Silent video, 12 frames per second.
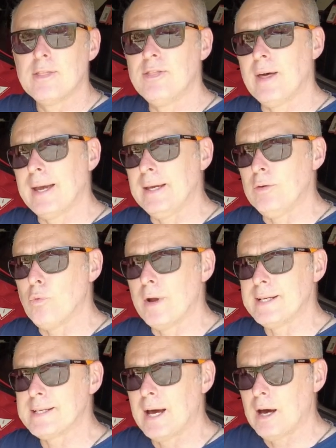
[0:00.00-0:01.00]
They
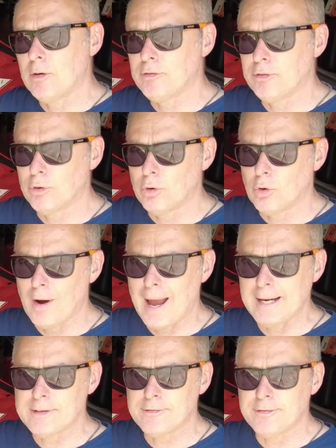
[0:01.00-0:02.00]
retail for
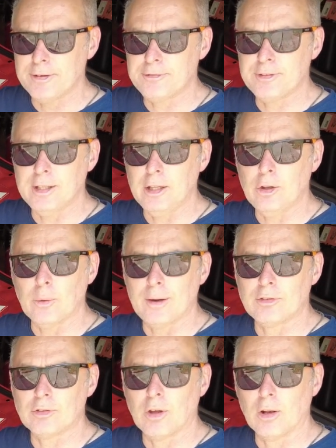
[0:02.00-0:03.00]
$850
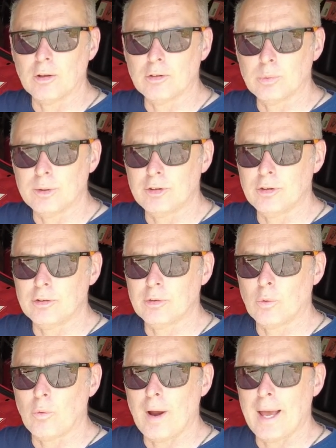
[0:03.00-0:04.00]
US, which is
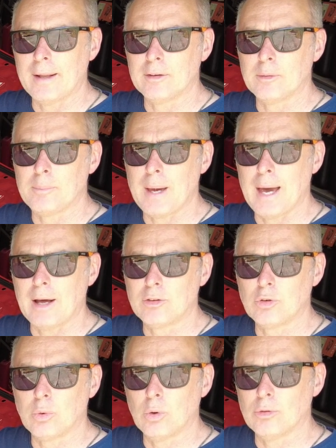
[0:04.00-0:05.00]
around
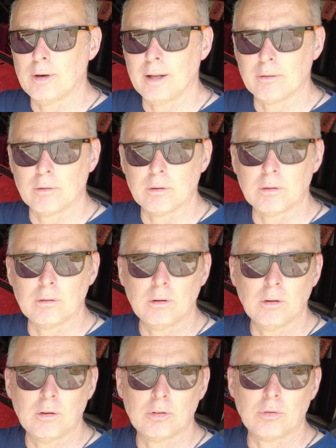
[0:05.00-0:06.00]
about 1200
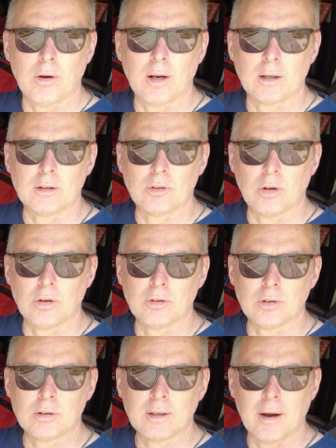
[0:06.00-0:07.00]
Australian
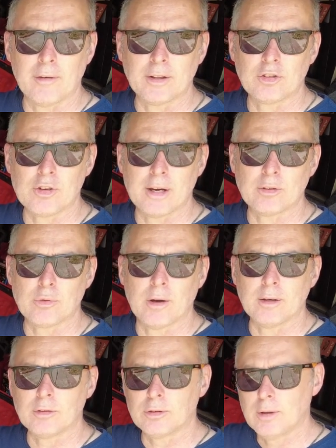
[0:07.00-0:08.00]
dollars at current exchange
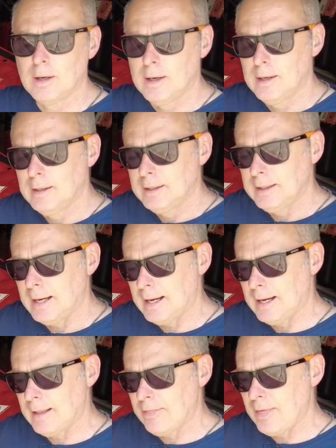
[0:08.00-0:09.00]
rates.
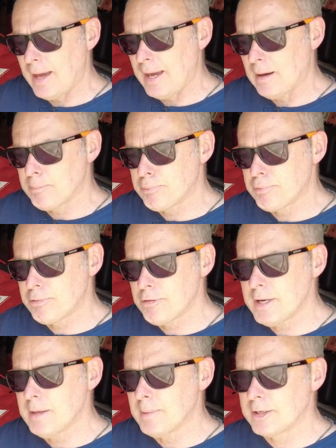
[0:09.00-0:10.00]
They are
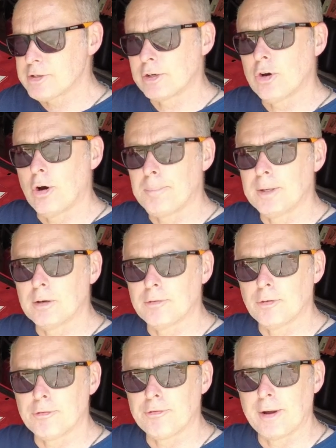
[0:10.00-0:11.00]
pretty much a copy of
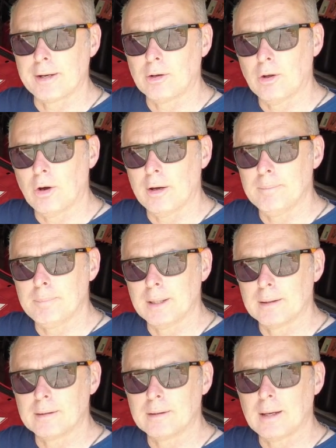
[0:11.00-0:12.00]
the frontline
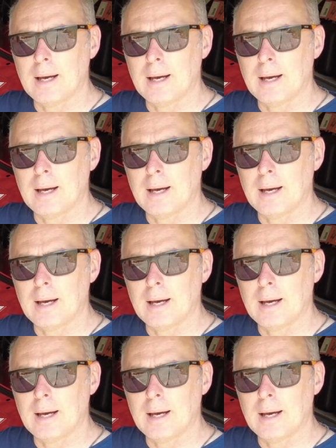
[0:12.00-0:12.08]
billet